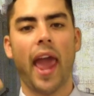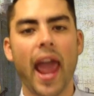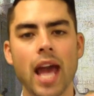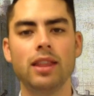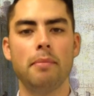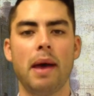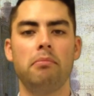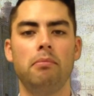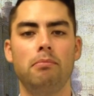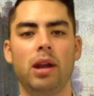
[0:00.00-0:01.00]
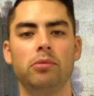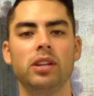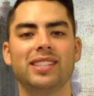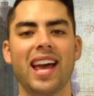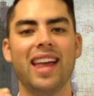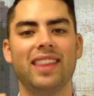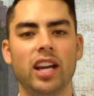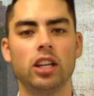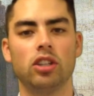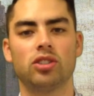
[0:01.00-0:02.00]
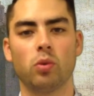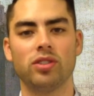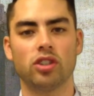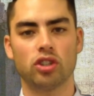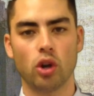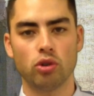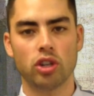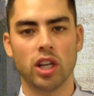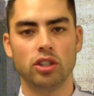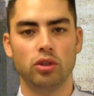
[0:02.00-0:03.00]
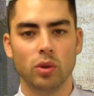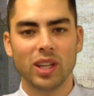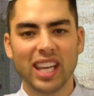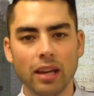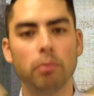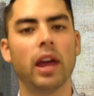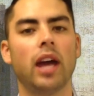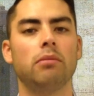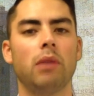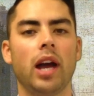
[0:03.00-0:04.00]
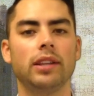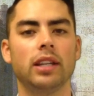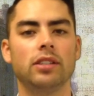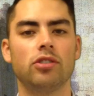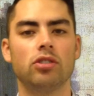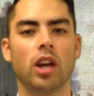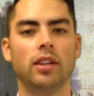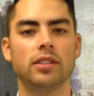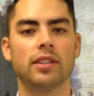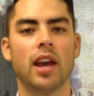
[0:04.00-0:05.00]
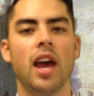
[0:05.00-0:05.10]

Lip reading: and the bad memories that it was associated to. Keep that in mind, ladies and gents.